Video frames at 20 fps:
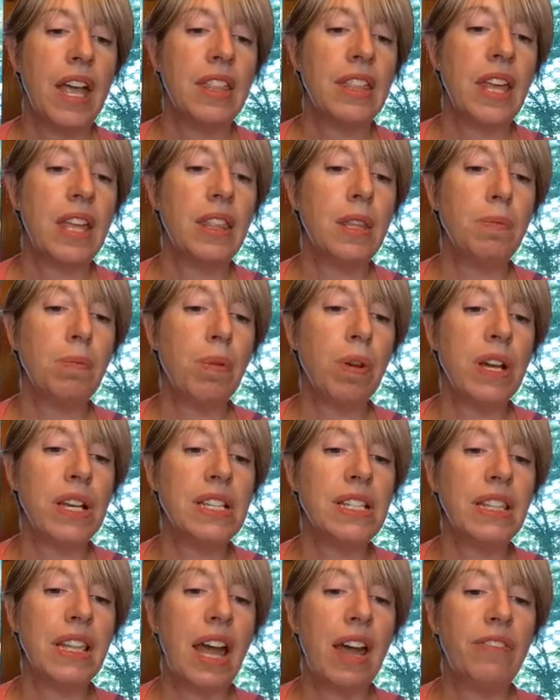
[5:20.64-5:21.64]
Then the
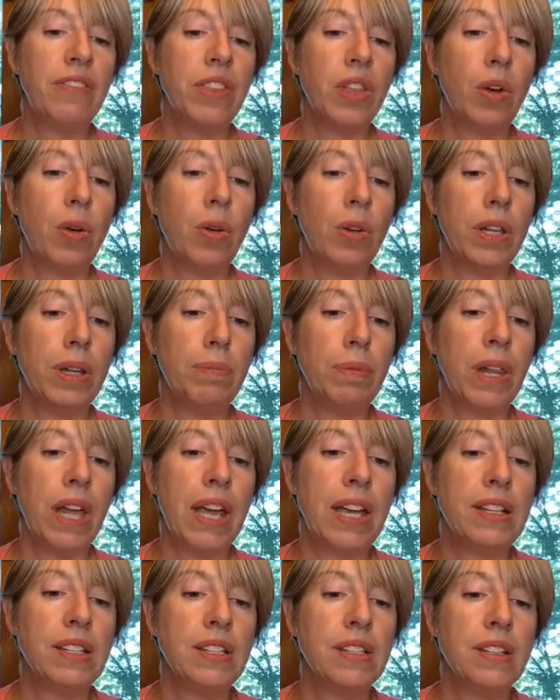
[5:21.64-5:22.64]
priests left the holy
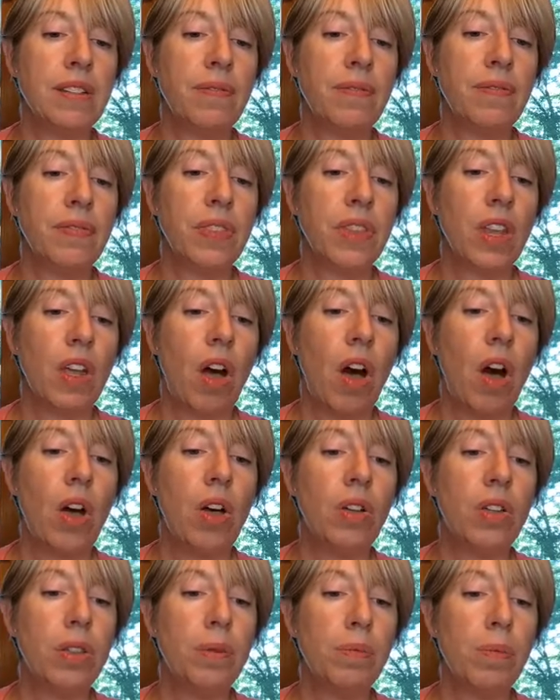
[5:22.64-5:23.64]
place.
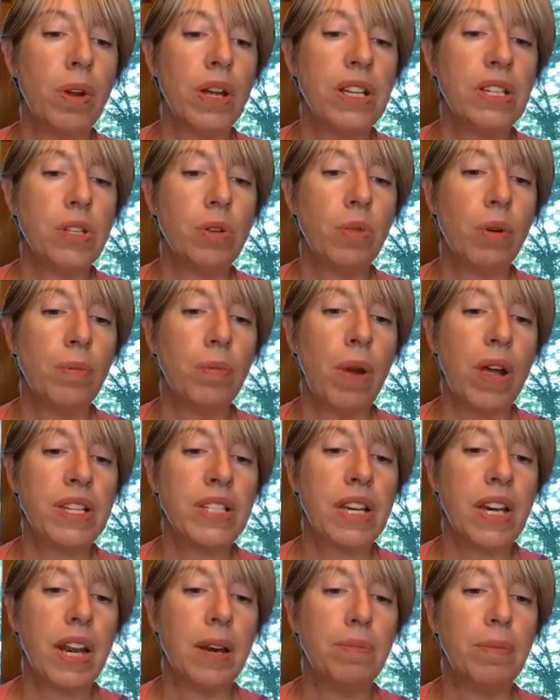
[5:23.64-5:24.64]
All the priests who were
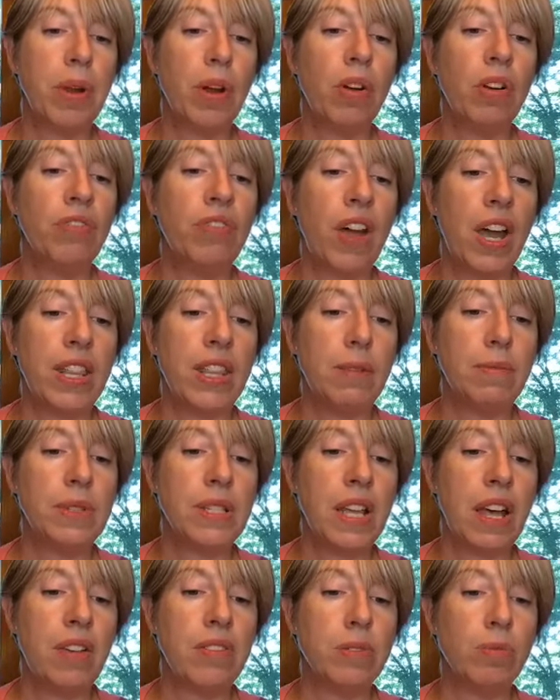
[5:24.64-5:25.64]
present had purified
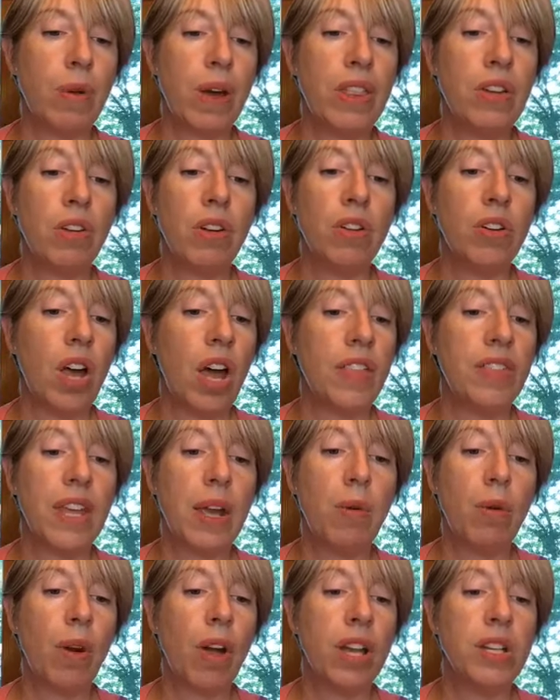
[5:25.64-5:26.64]
themselves, whether or not
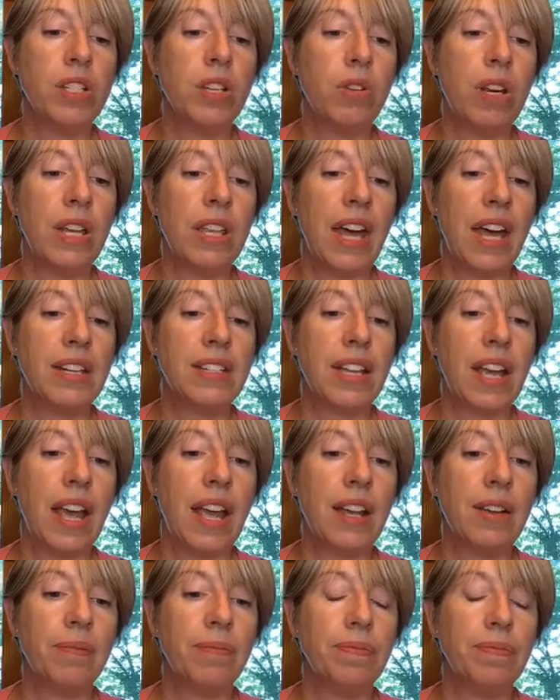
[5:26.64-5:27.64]
they were on duty that
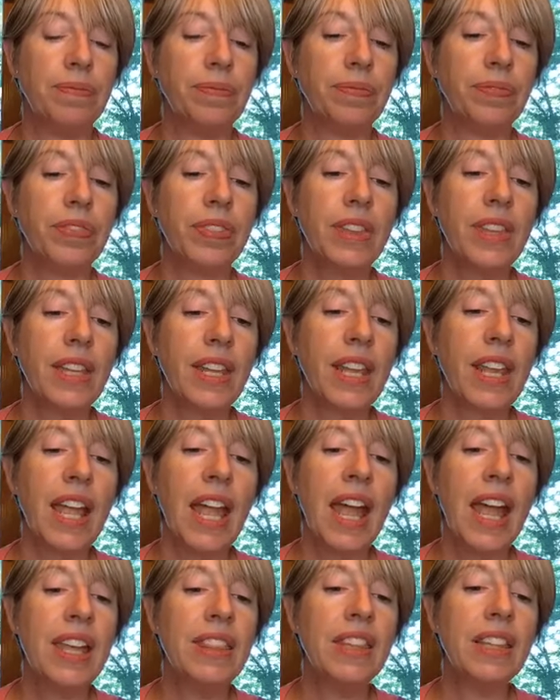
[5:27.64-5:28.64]
day.
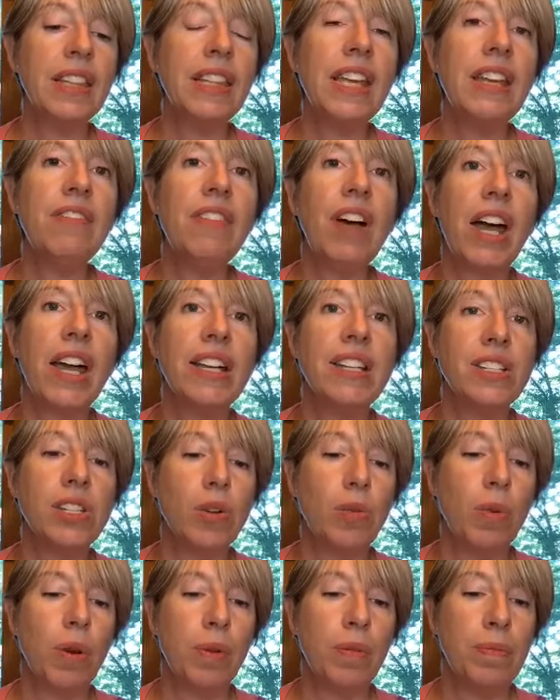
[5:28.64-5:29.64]
And the Levites,
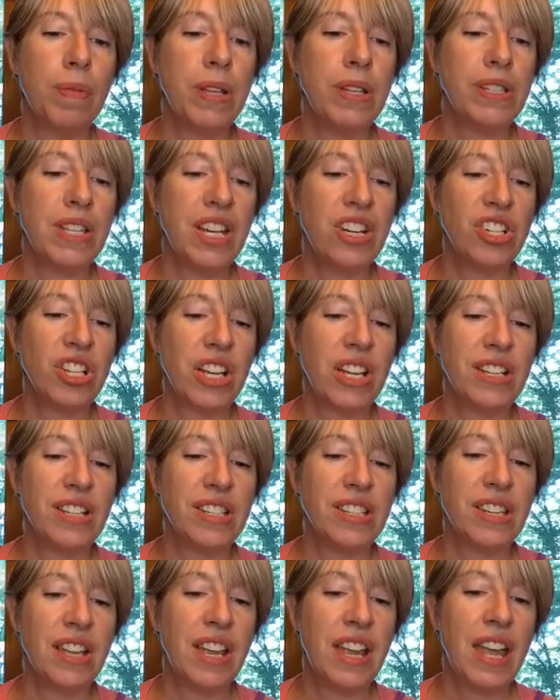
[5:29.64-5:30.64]
who were
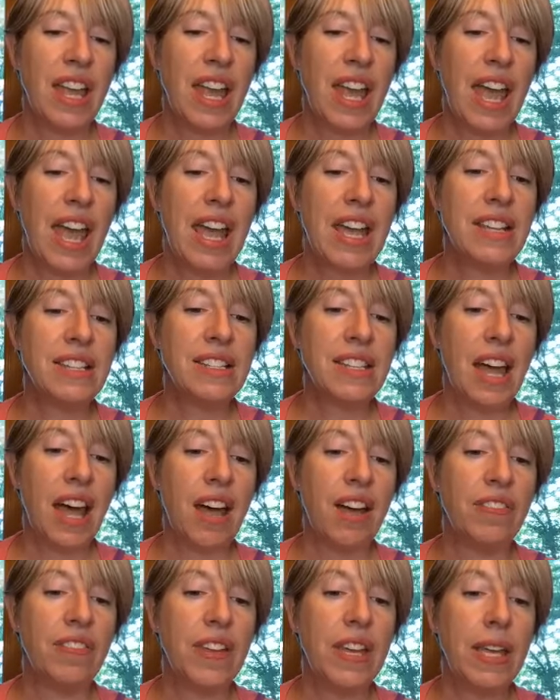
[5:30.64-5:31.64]
musicians,
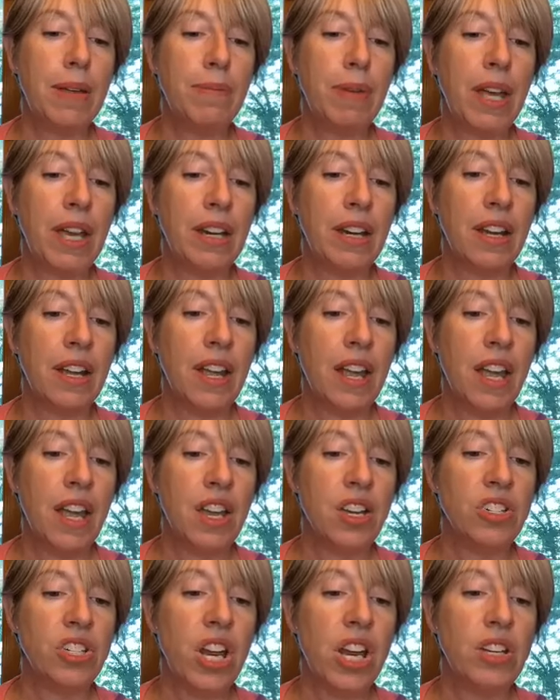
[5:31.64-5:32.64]
Asaph, Heman,
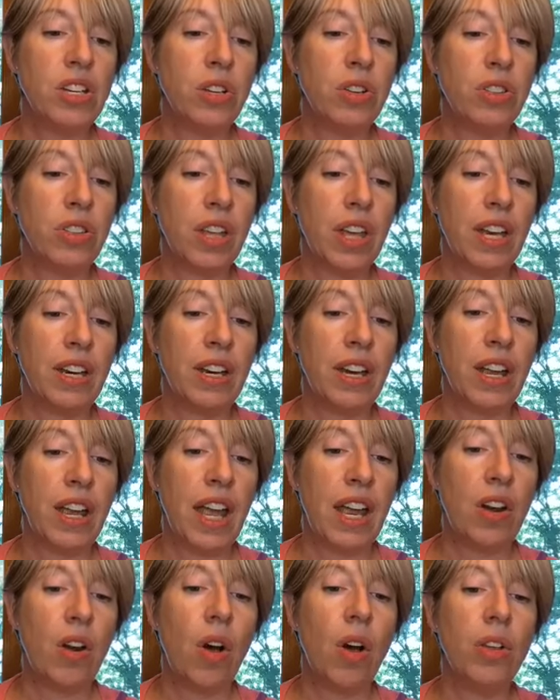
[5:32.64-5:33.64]
Jeduthun,
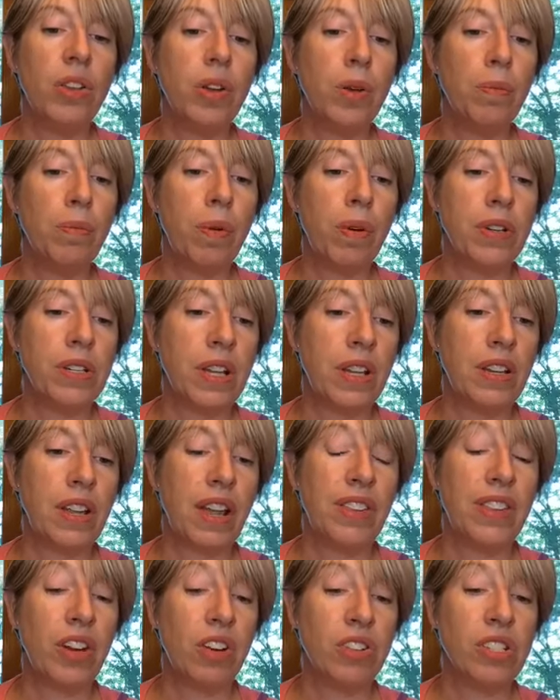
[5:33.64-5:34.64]
and all
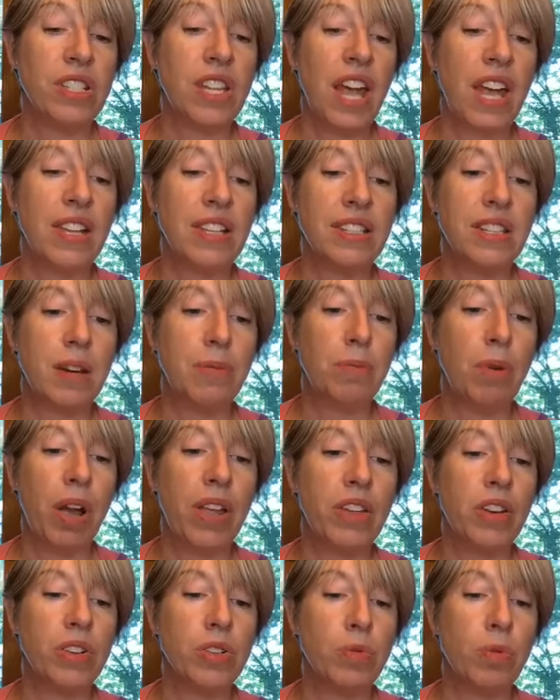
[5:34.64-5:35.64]
their sons and
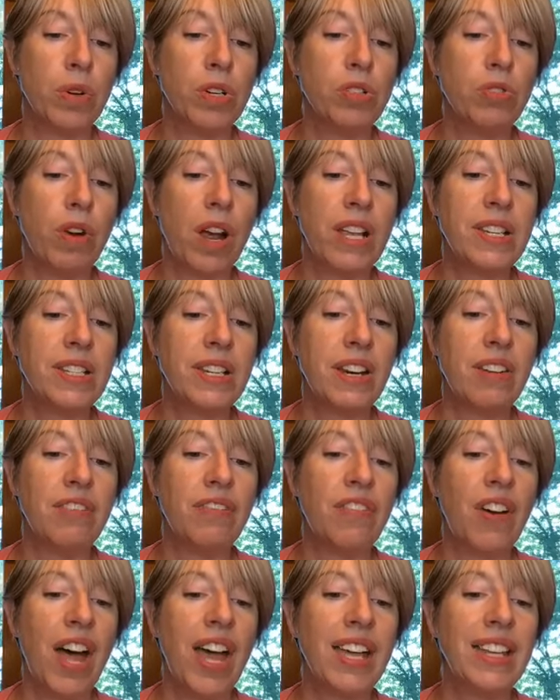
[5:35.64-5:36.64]
brothers were dressed in
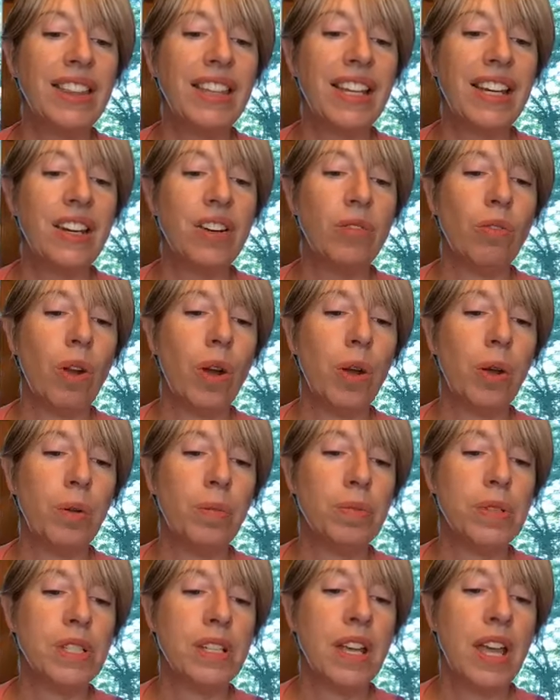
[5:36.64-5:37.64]
fine linen
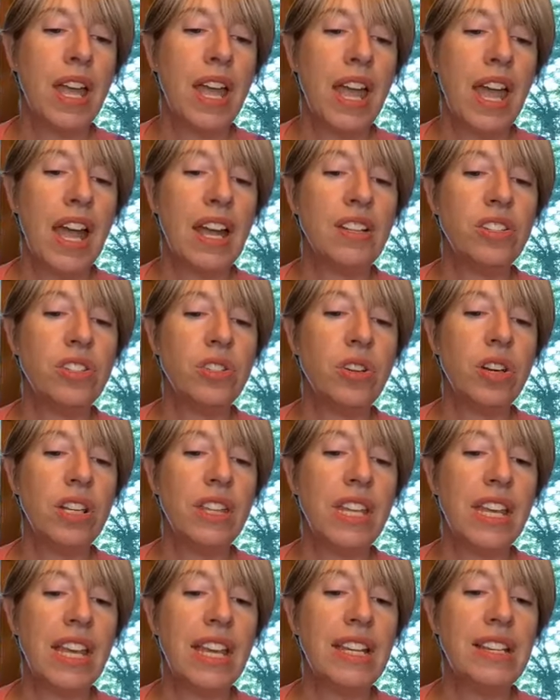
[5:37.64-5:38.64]
robes and stood
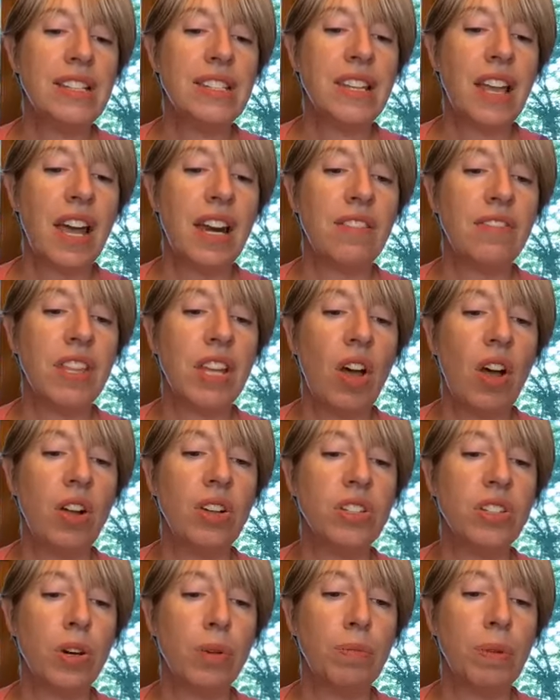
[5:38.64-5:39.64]
at the east side of the
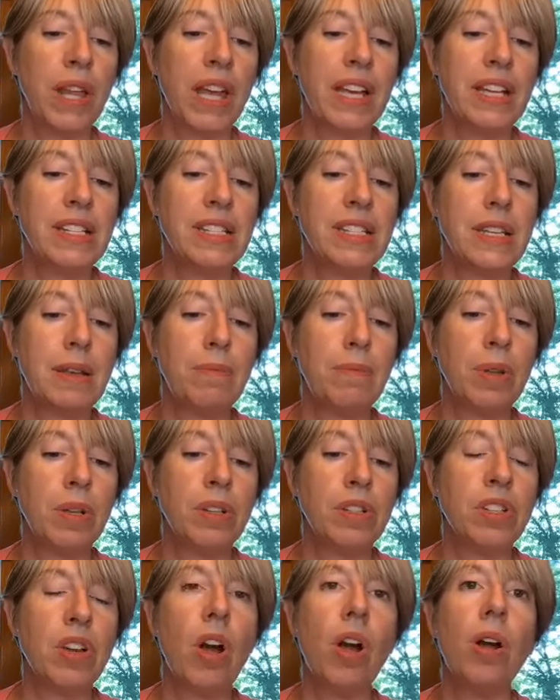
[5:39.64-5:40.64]
altar playing
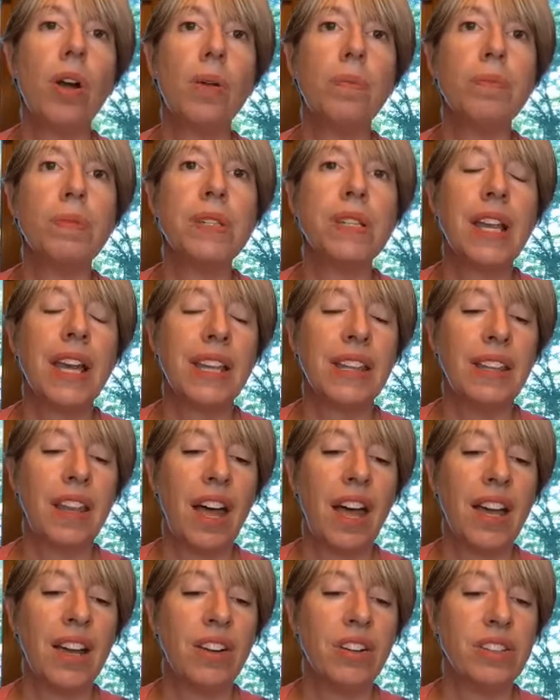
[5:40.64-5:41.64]
cymbals, harps, and
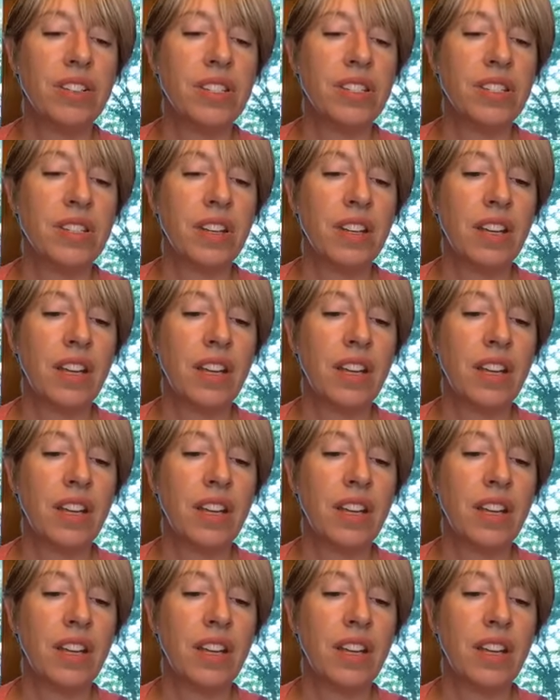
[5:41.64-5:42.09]
lyres.